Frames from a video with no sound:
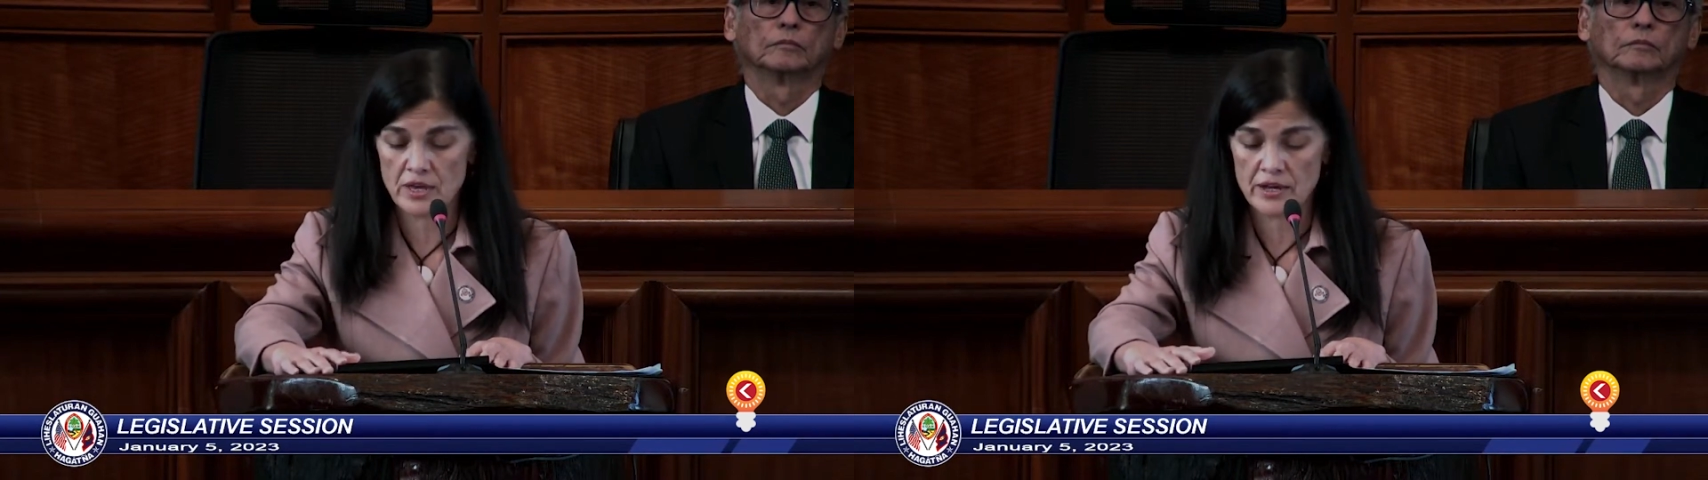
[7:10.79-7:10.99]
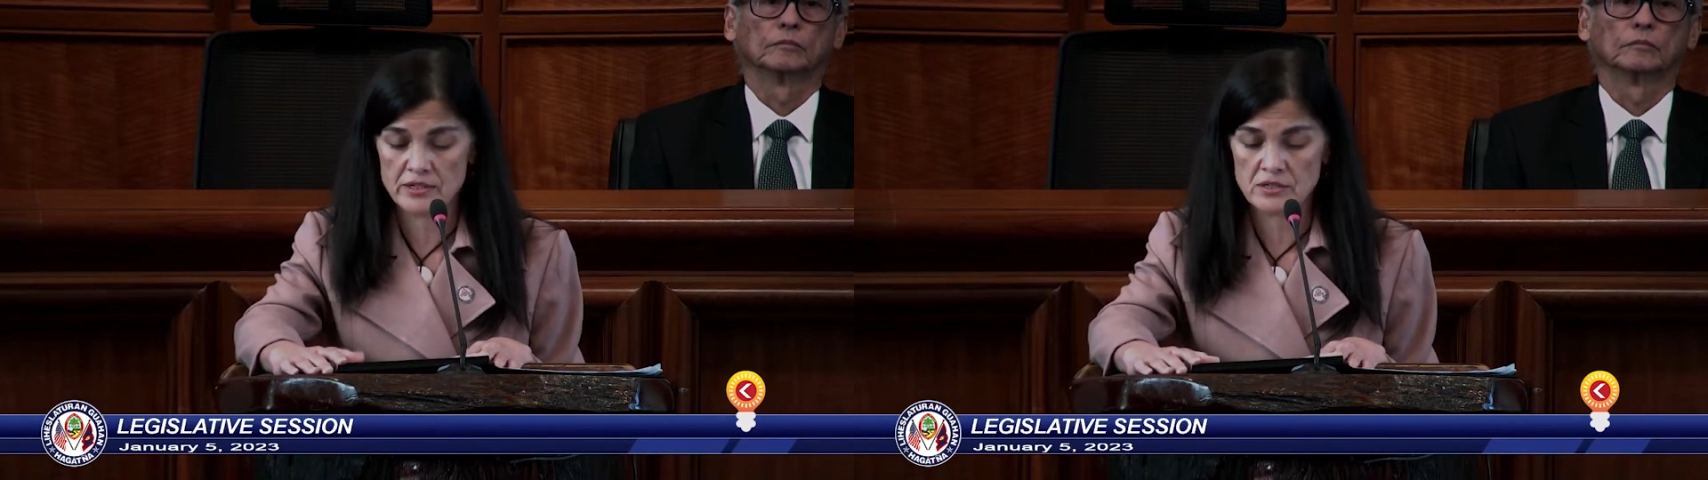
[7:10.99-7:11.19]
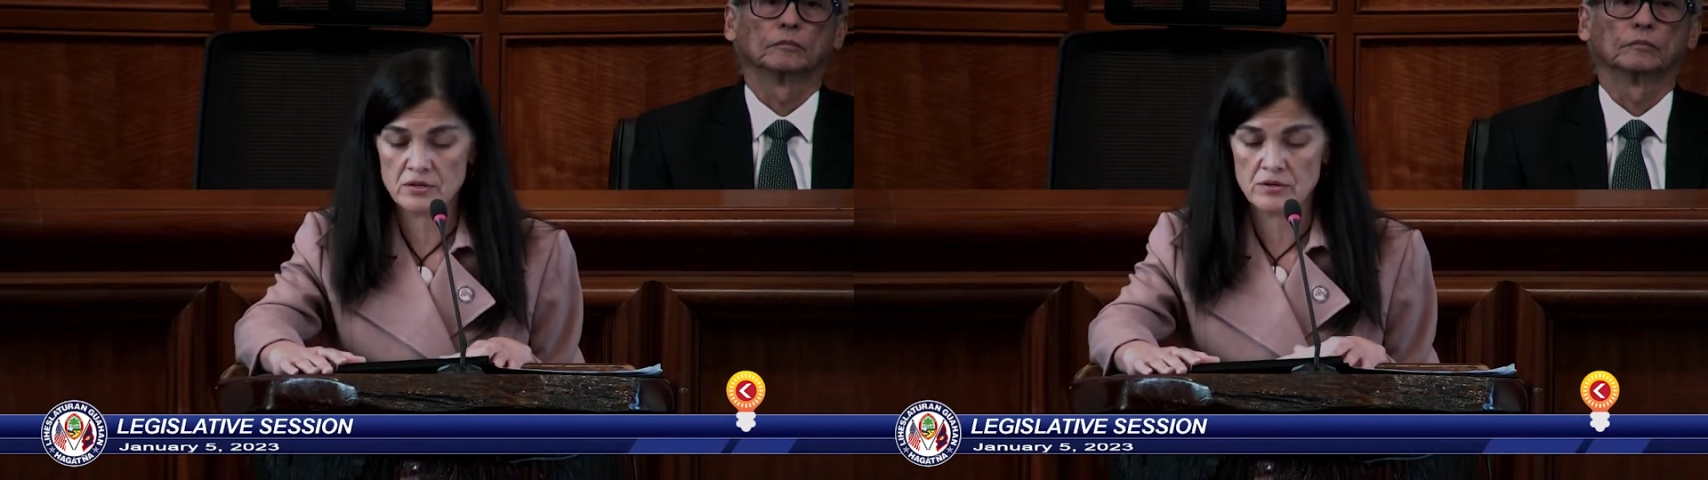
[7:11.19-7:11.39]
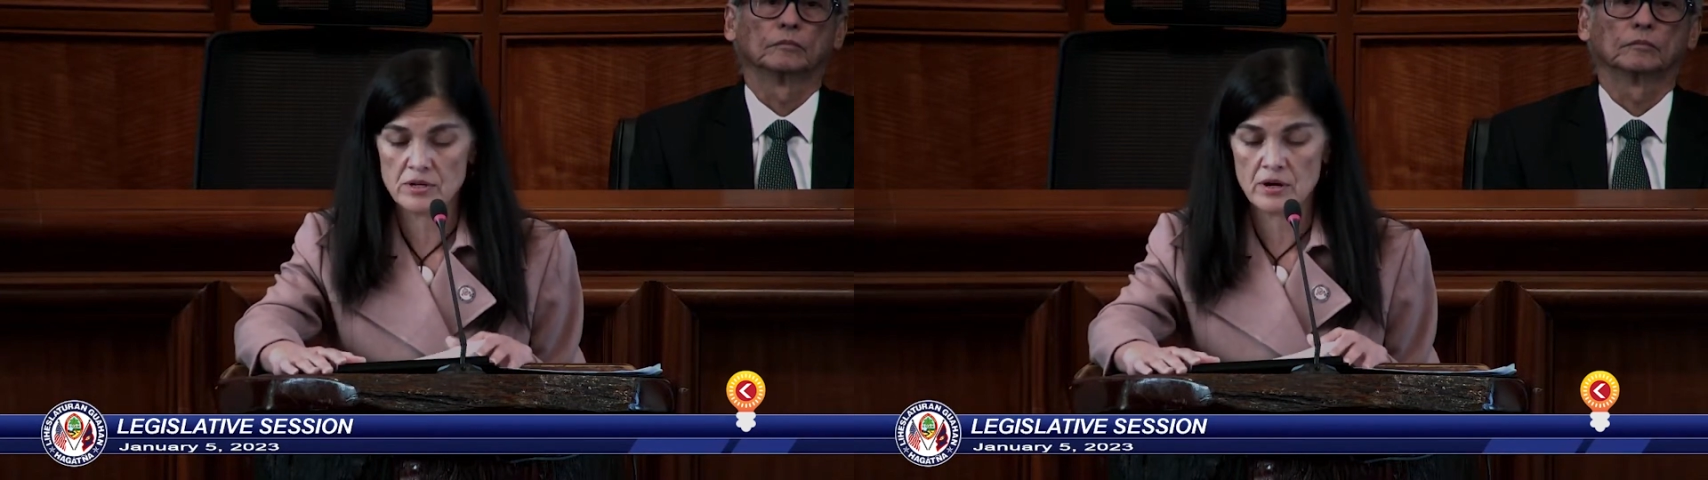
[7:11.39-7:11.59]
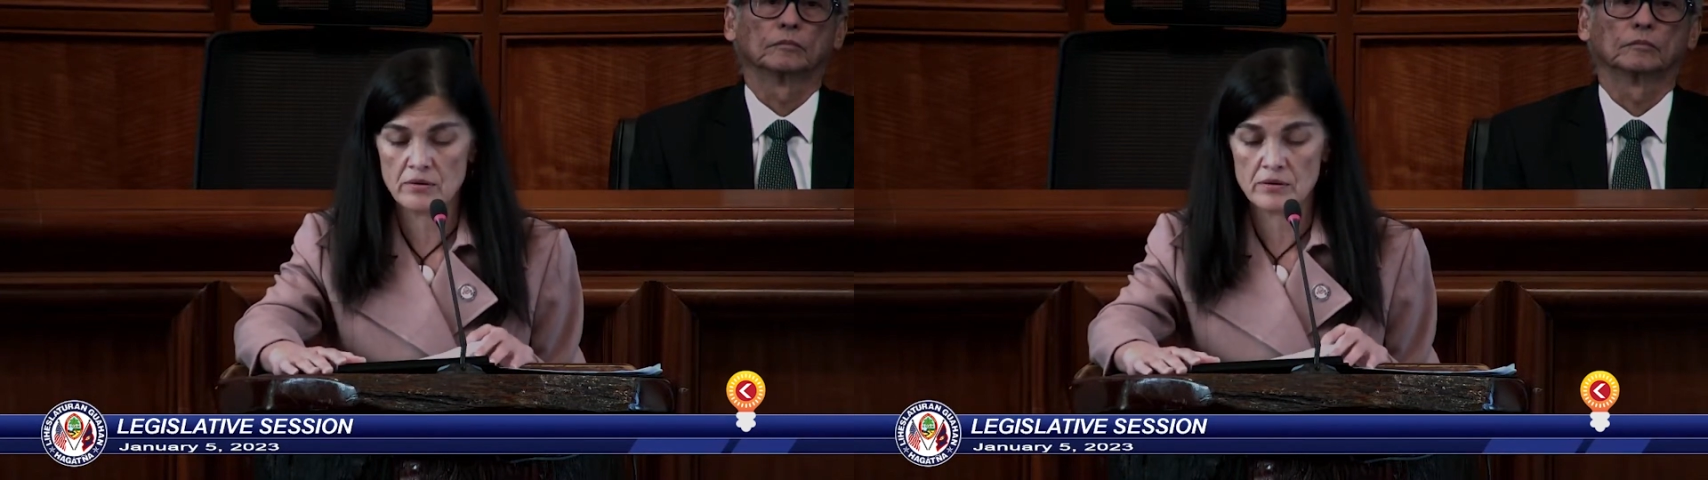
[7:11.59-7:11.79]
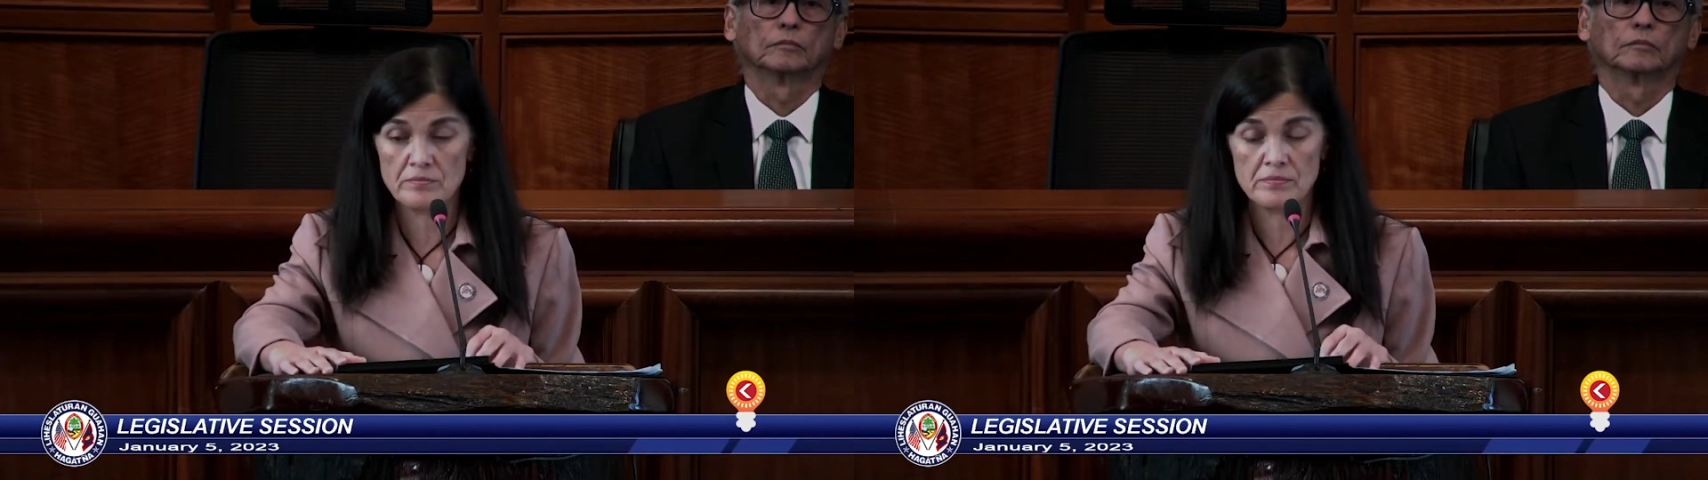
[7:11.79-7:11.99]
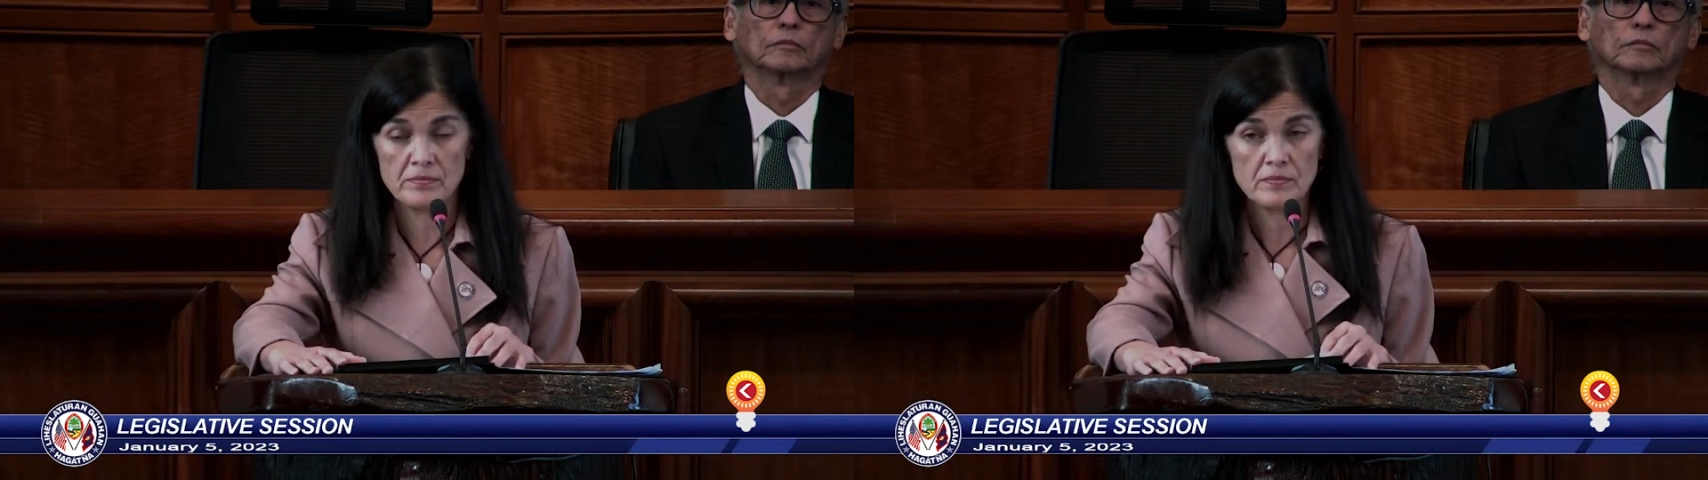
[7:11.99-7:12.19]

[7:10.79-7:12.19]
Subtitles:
executing the